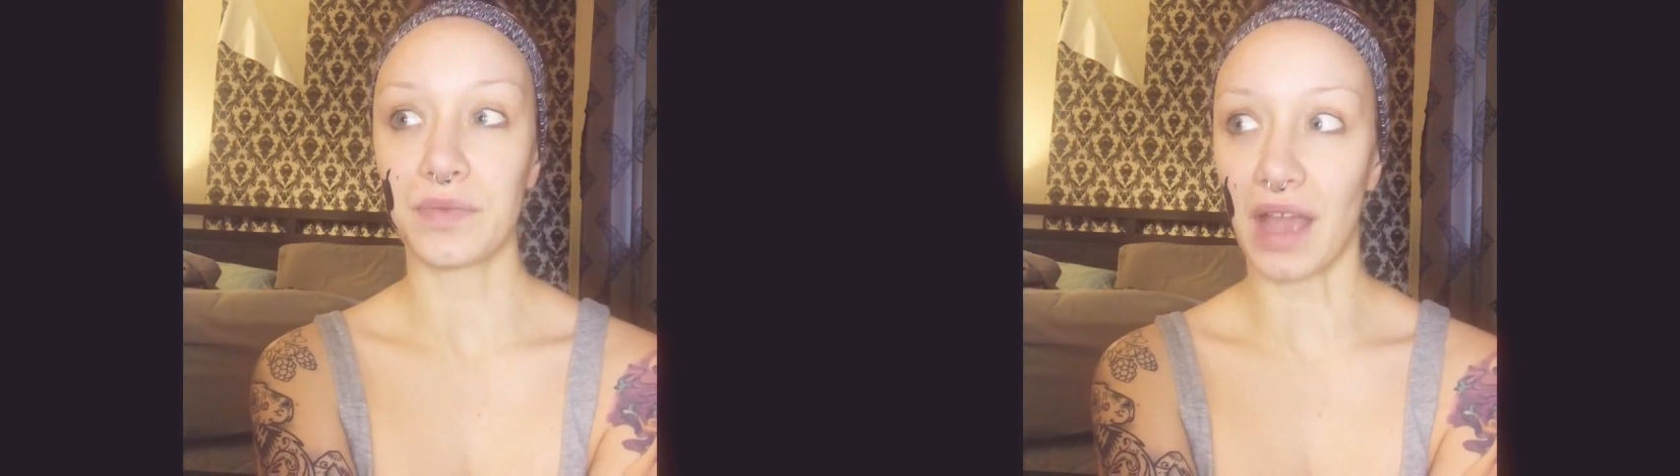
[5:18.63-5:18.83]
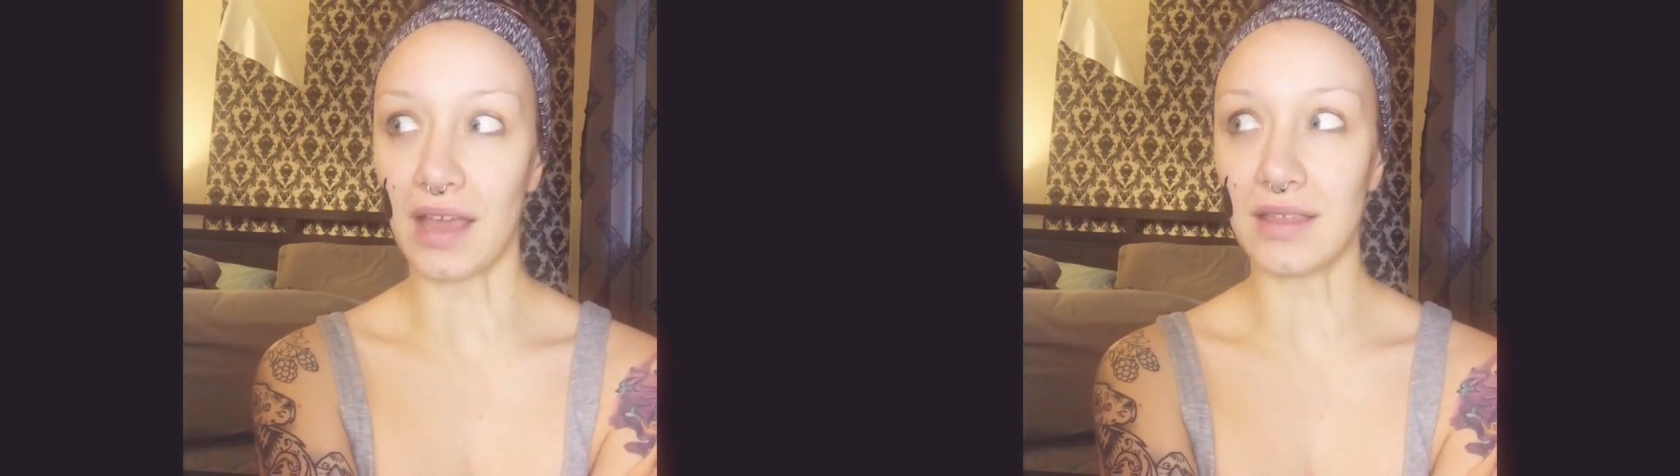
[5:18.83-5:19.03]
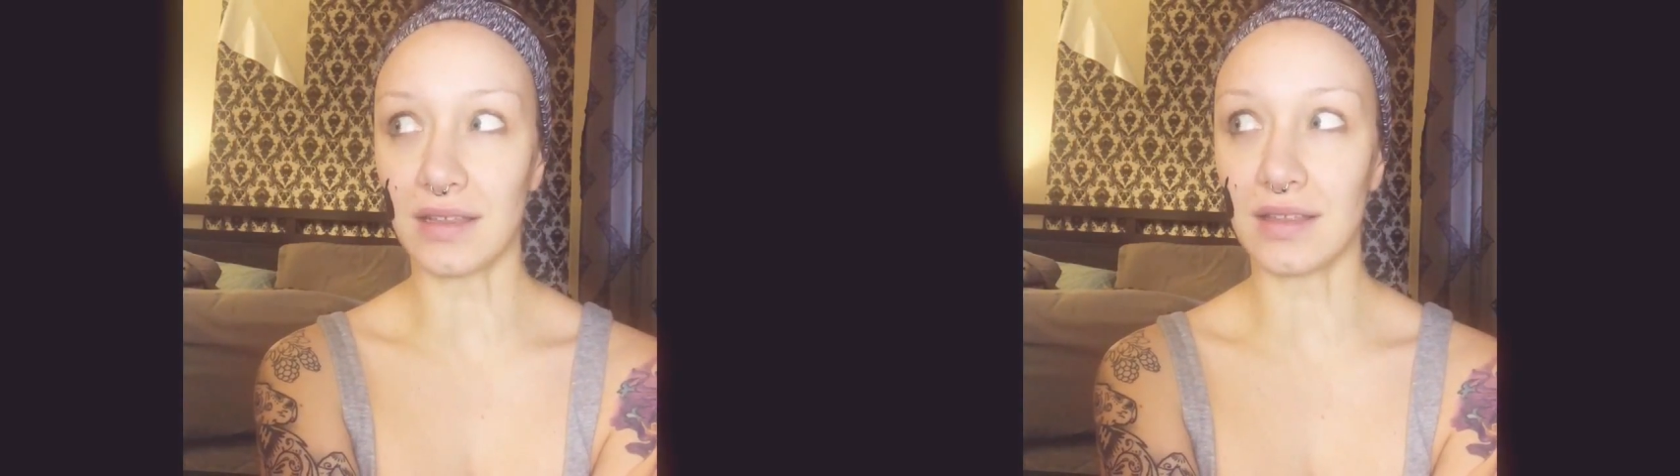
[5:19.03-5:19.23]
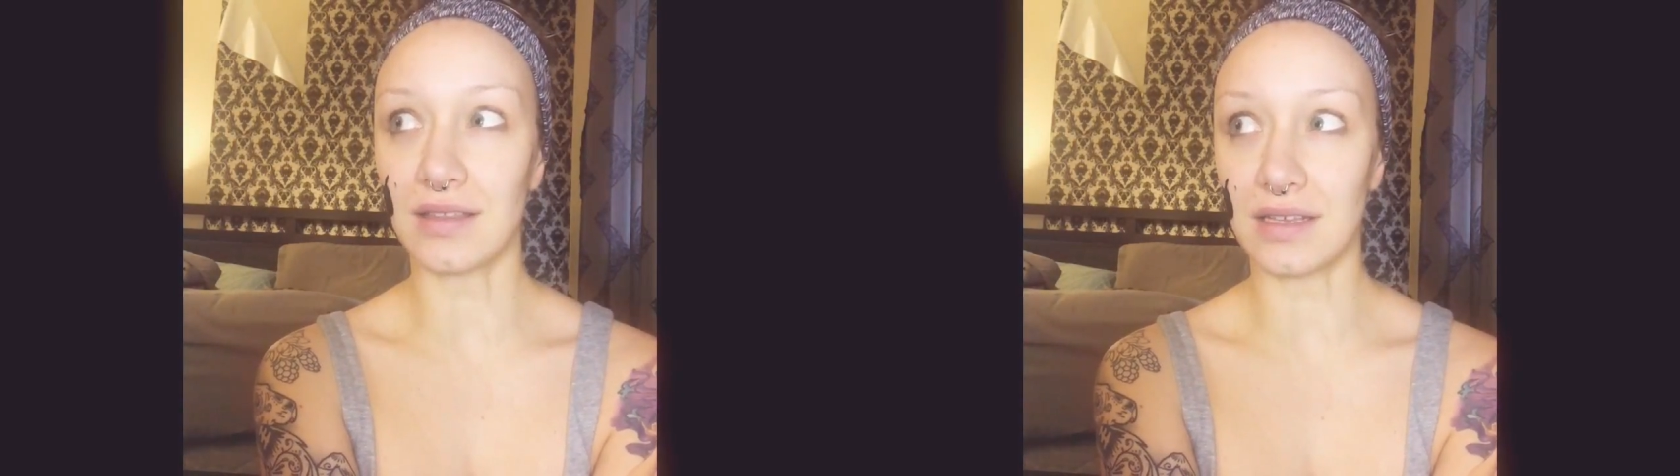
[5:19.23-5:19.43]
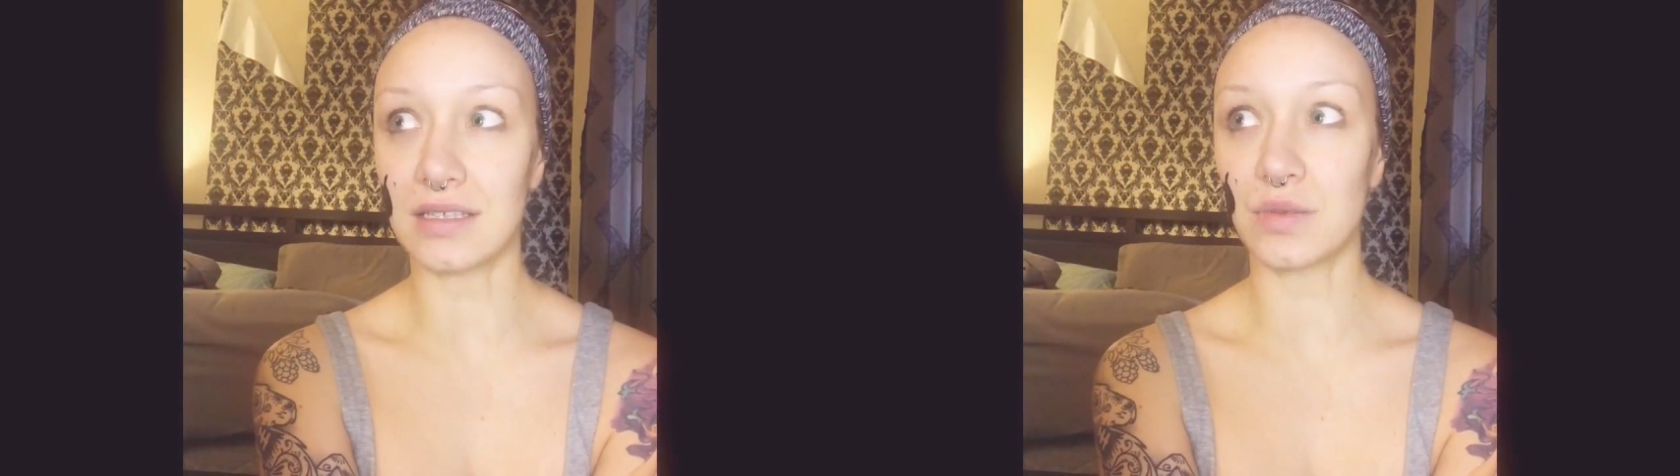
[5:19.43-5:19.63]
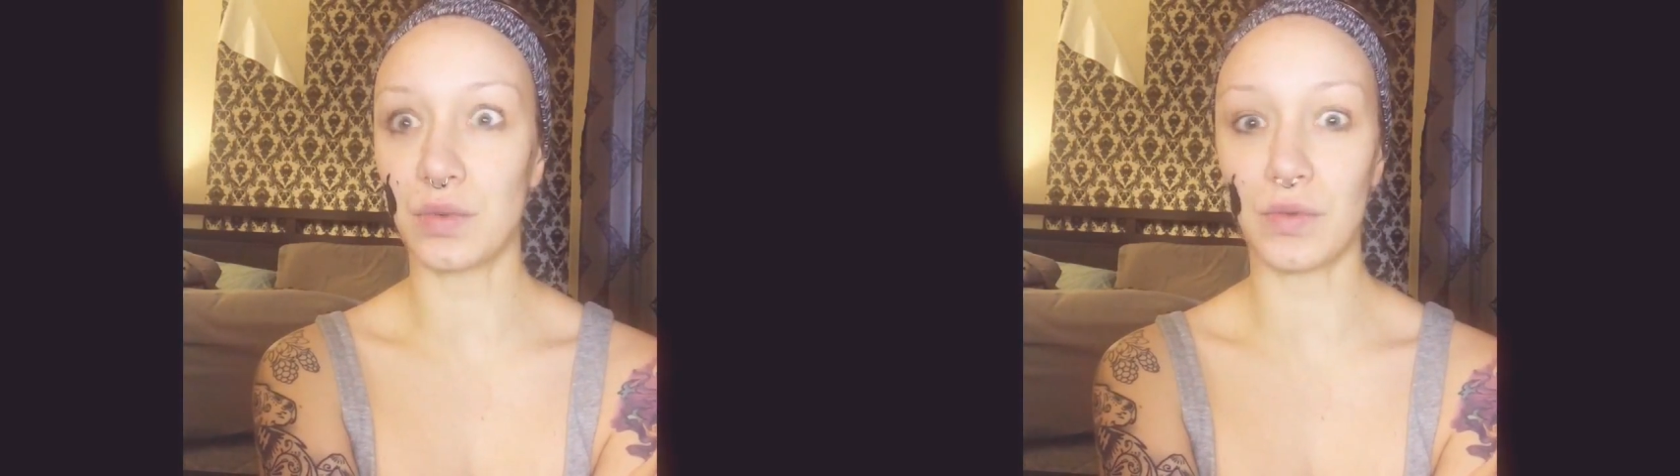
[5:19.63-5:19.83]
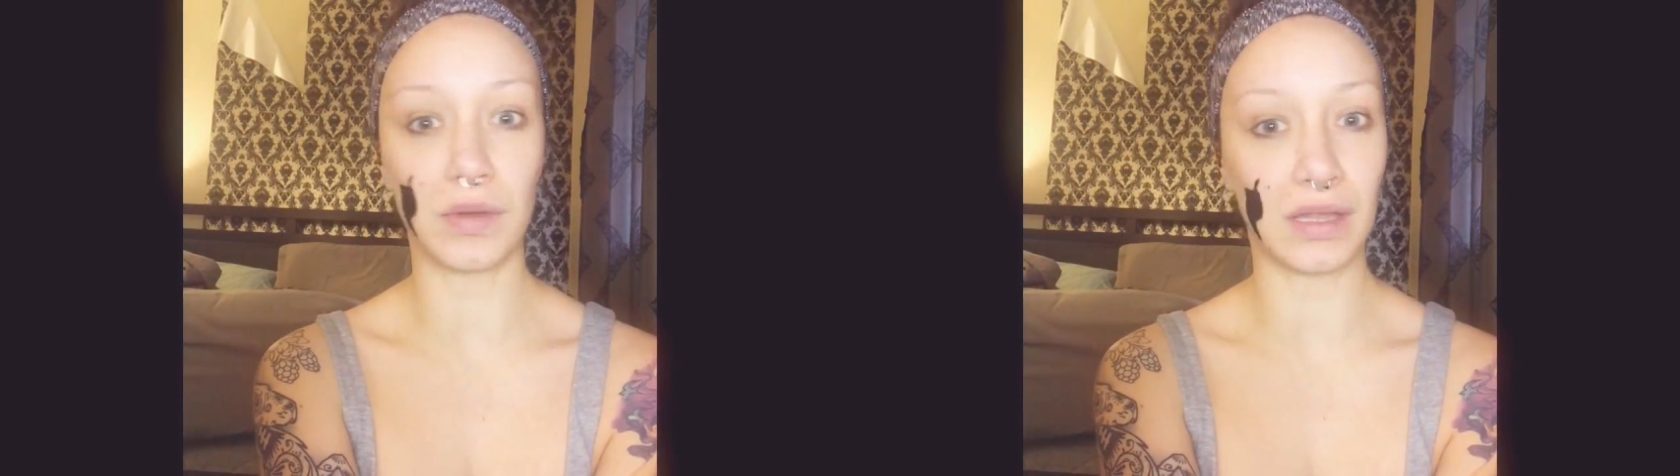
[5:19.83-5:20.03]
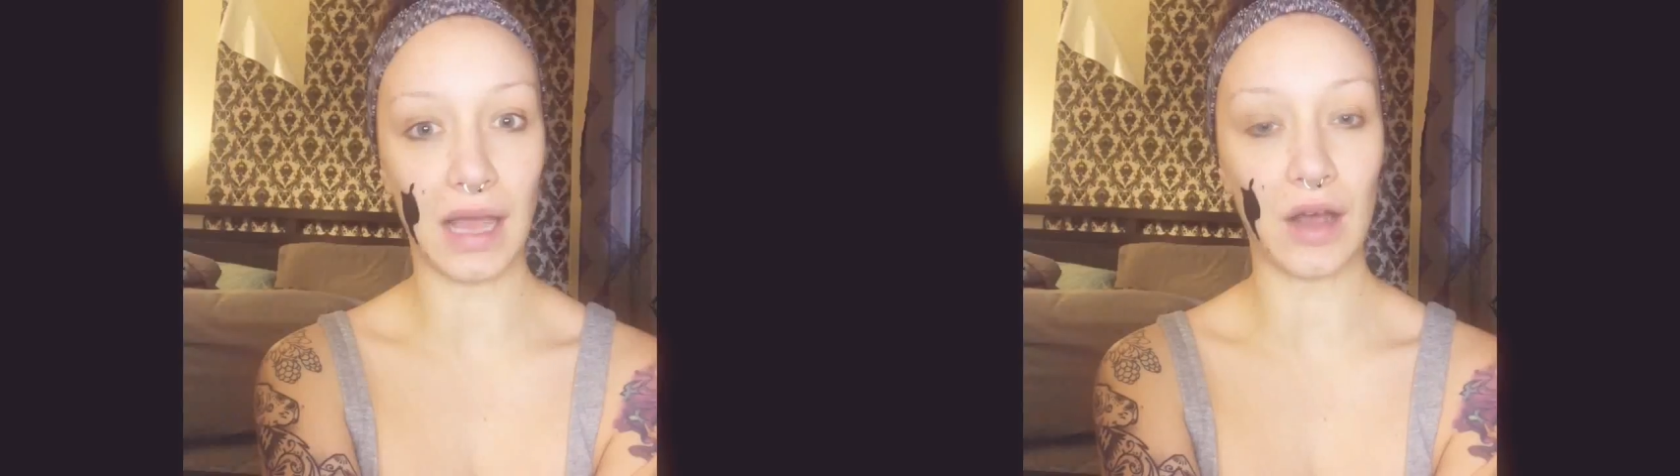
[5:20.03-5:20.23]
I think that this would
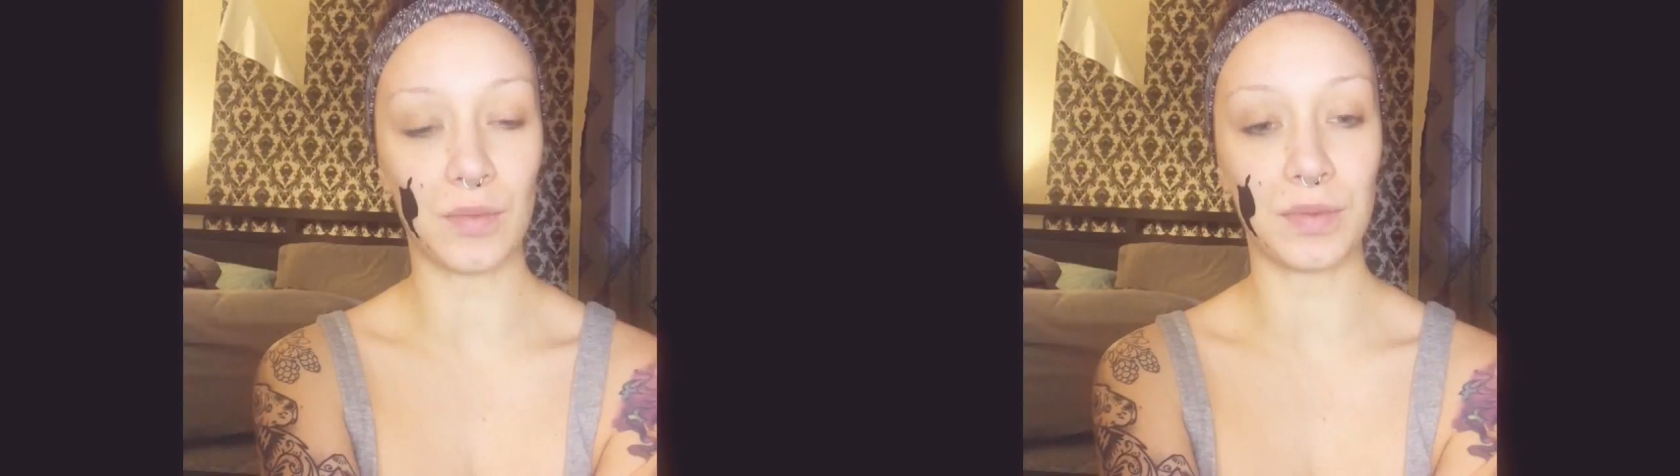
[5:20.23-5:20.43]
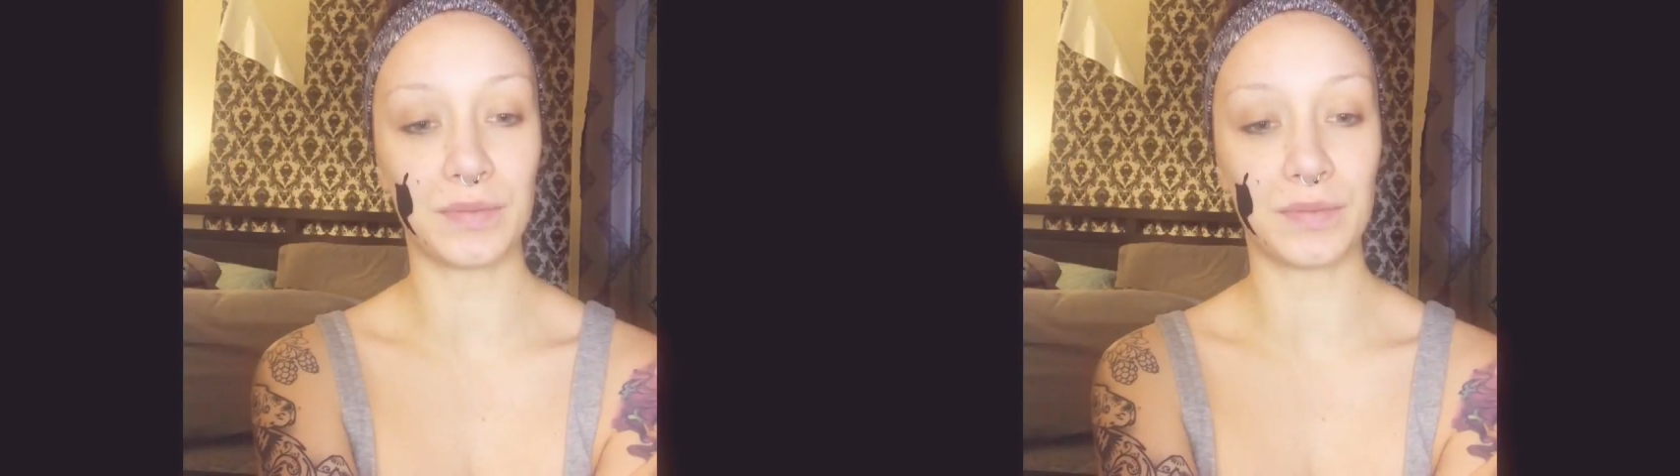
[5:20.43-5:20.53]
really help.